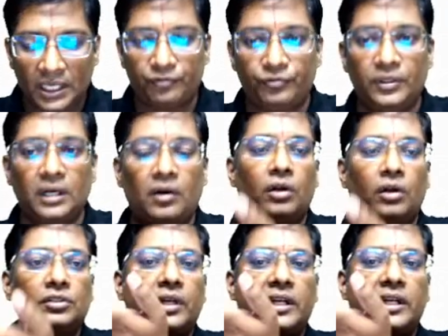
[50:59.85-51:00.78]
If the
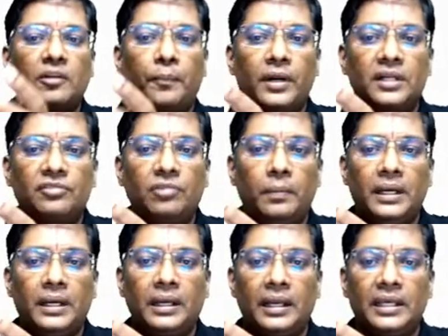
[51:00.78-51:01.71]
concentration of products will
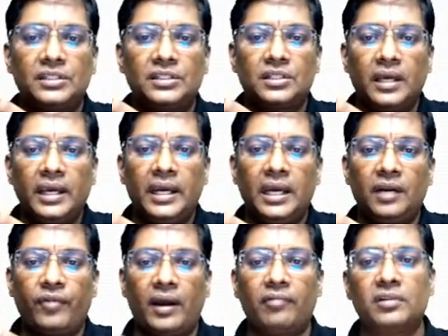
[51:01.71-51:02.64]
be increased, it
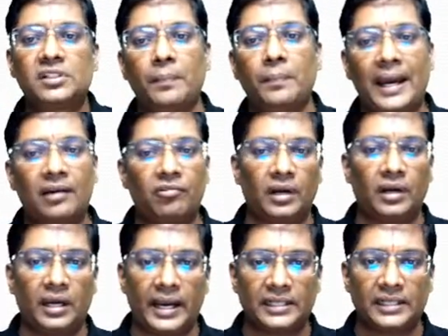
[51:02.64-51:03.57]
favors the backward
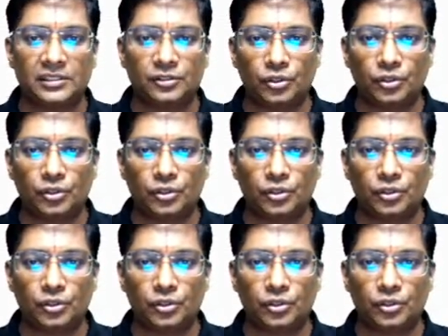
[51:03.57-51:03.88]
reaction.